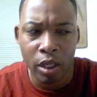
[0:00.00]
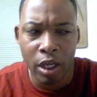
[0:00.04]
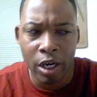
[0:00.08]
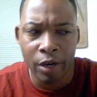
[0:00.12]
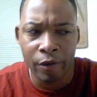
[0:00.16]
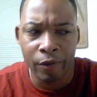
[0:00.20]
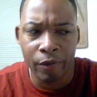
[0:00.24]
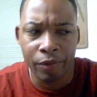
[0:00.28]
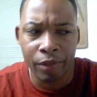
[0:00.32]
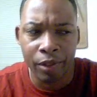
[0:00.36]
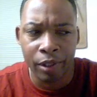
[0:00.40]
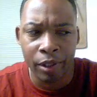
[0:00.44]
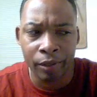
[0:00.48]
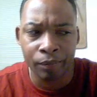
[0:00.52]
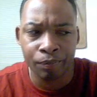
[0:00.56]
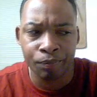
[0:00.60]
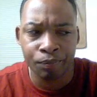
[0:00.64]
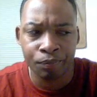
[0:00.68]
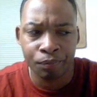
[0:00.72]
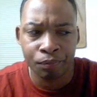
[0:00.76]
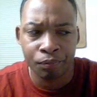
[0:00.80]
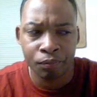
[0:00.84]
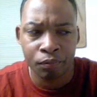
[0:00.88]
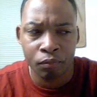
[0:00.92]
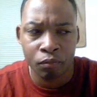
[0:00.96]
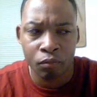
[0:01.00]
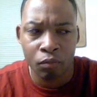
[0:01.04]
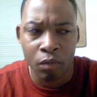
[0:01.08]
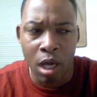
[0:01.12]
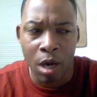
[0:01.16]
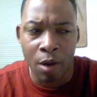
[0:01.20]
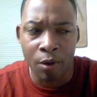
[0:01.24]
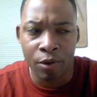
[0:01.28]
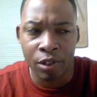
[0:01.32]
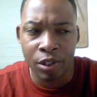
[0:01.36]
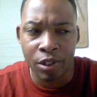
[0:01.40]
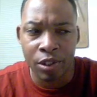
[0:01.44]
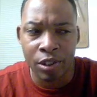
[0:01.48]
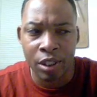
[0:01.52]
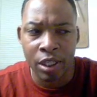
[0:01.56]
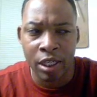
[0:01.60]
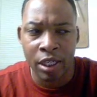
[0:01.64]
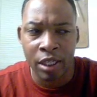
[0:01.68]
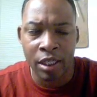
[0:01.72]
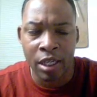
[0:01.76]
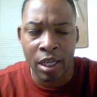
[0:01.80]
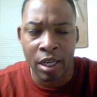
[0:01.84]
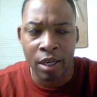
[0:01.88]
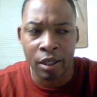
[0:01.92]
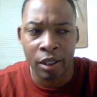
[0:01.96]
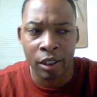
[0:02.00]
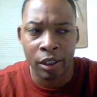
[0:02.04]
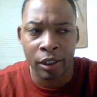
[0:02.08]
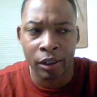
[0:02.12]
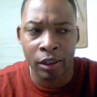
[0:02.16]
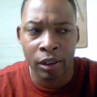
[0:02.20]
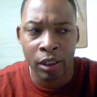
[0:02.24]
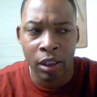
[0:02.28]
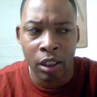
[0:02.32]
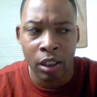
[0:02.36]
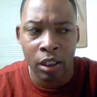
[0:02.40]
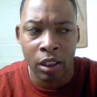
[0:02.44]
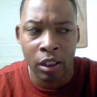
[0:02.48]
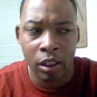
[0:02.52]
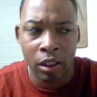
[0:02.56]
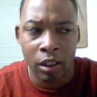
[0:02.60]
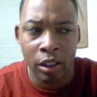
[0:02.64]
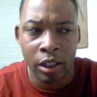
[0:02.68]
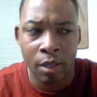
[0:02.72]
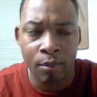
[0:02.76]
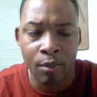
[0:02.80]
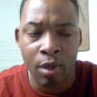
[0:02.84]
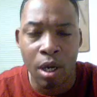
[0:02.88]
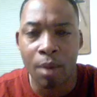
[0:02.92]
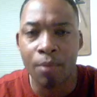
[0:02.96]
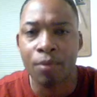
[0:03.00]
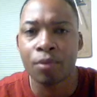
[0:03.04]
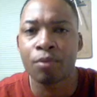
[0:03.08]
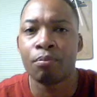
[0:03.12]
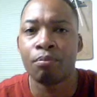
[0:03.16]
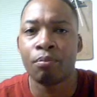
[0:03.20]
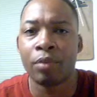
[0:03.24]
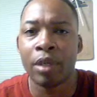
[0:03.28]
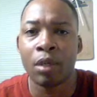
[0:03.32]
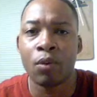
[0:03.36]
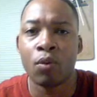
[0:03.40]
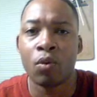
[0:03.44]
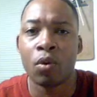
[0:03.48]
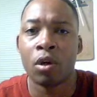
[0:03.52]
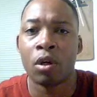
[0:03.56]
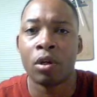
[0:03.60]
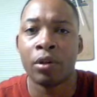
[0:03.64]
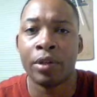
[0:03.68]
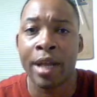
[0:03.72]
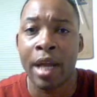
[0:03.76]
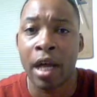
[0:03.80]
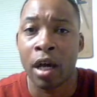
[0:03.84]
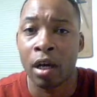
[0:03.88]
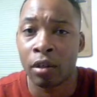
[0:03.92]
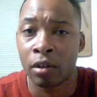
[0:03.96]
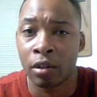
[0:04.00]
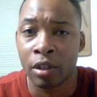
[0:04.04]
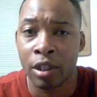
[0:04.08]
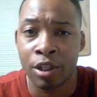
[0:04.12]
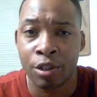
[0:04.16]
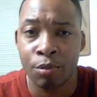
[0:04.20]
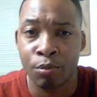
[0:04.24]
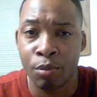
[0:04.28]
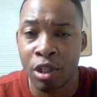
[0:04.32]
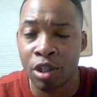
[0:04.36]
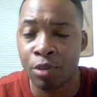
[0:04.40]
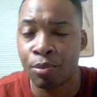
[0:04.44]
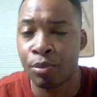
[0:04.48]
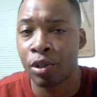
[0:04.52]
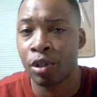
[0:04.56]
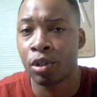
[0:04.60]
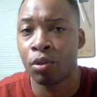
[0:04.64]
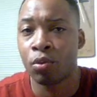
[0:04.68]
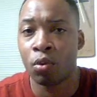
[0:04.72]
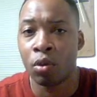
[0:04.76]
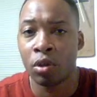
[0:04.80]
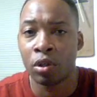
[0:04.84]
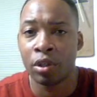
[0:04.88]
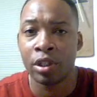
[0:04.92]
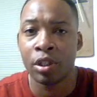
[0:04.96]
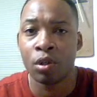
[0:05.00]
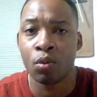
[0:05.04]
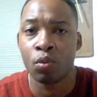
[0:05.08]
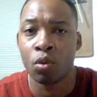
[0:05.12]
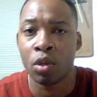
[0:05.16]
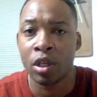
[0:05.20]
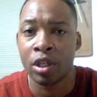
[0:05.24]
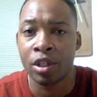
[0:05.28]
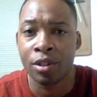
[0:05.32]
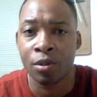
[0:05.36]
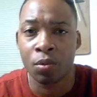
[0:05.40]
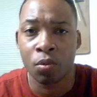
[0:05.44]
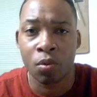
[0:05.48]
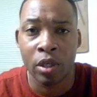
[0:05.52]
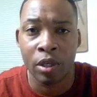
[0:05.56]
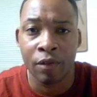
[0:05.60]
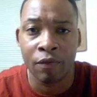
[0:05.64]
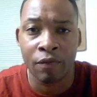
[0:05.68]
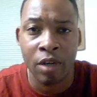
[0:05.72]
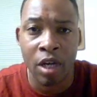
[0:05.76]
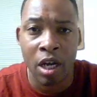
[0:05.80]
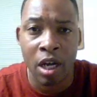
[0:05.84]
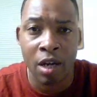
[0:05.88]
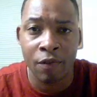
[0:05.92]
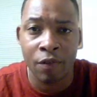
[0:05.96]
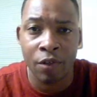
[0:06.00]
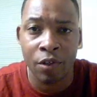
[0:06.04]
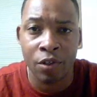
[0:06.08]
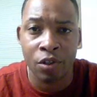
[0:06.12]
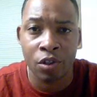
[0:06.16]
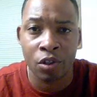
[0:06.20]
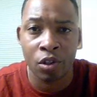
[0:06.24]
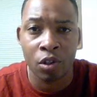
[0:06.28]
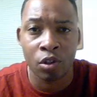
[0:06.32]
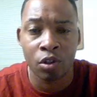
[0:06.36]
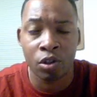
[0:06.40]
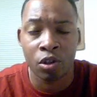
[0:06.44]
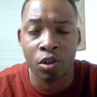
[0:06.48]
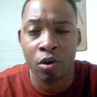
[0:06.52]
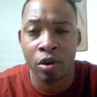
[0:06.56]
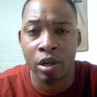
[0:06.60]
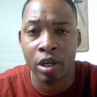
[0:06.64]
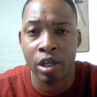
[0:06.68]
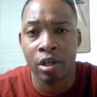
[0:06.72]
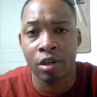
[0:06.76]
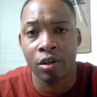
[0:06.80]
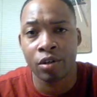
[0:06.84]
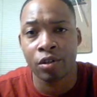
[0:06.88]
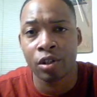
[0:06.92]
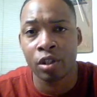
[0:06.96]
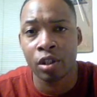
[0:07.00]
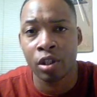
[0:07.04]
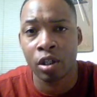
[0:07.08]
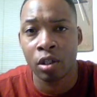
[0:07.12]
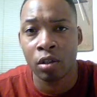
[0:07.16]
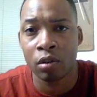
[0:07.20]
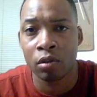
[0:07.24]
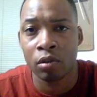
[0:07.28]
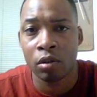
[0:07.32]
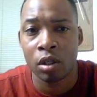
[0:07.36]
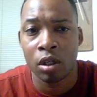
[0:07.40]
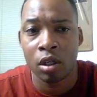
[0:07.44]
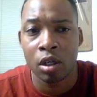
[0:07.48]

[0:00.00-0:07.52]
everything. I would just say that hip hop's a big world now. It's a much bigger world than it was 25 years ago, 30 years ago.